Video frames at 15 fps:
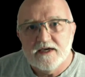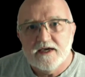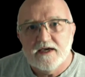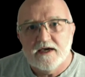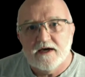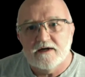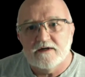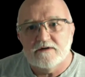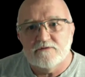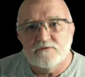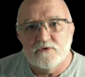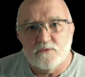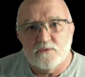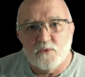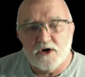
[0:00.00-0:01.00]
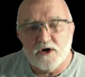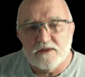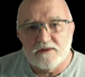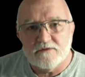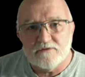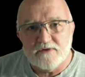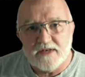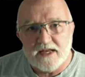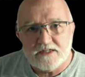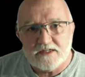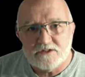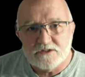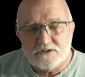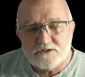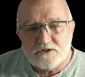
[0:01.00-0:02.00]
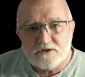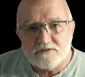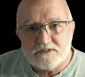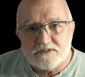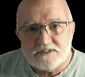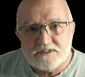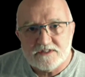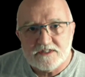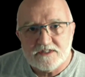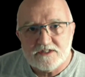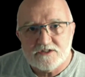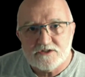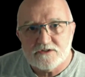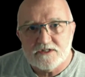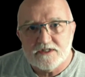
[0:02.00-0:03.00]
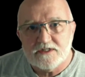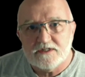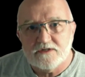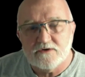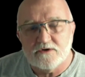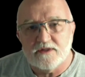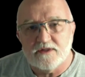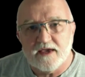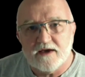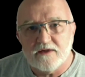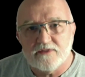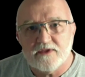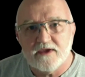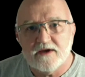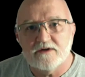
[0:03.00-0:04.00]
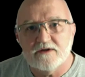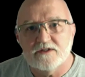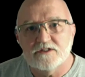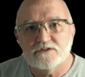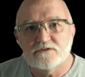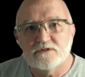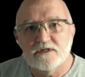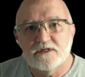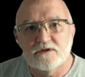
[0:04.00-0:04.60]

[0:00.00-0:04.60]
If you work in the financial services industry or in the healthcare industry,